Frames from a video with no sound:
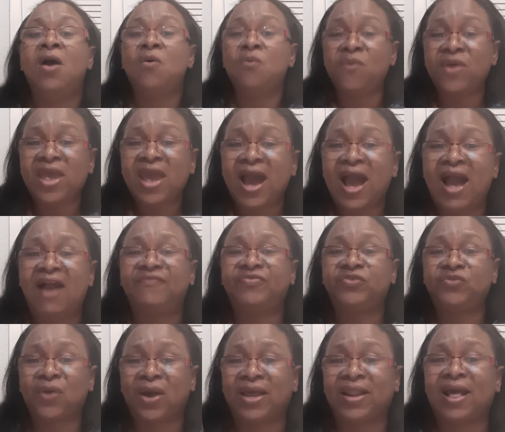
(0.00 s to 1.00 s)
We
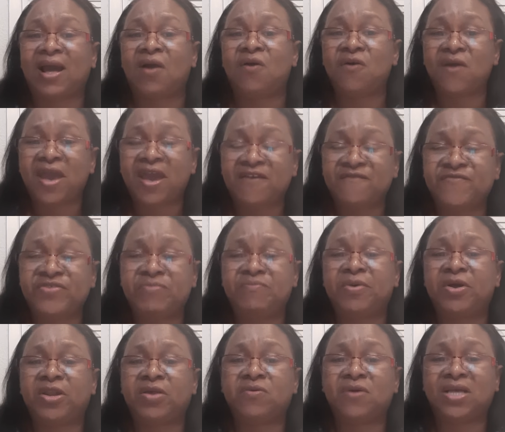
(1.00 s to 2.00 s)
have to allow
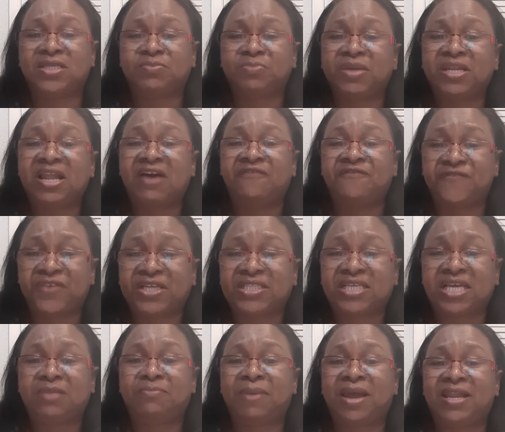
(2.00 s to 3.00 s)
everybody who has been
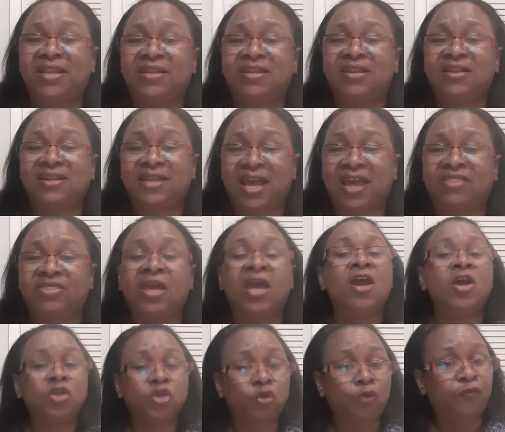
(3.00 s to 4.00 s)
affected by the
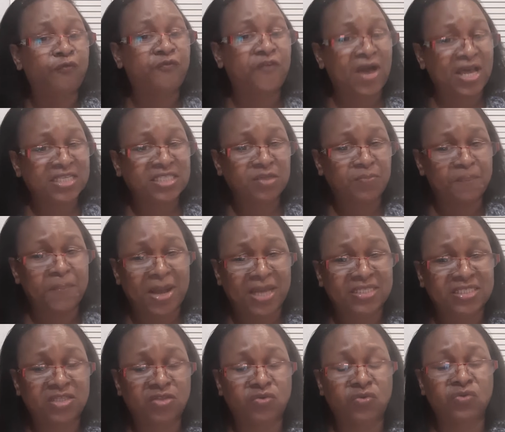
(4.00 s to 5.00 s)
death to first
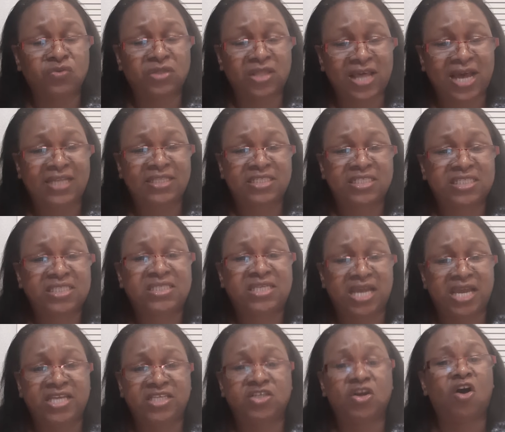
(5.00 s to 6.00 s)
pass through that
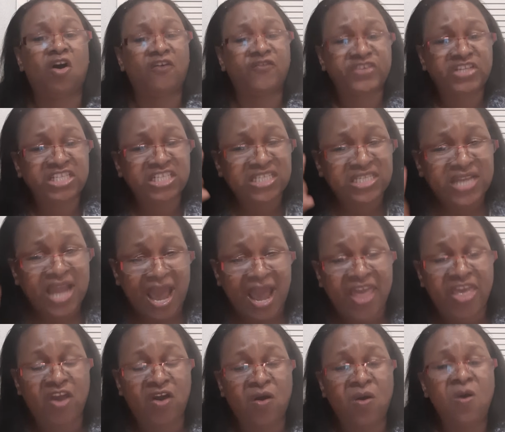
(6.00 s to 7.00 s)
stage of
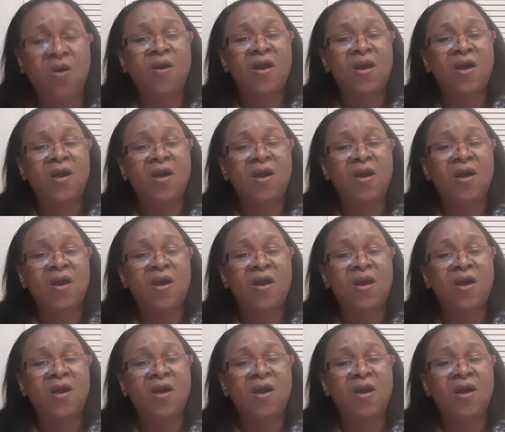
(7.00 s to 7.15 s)
denial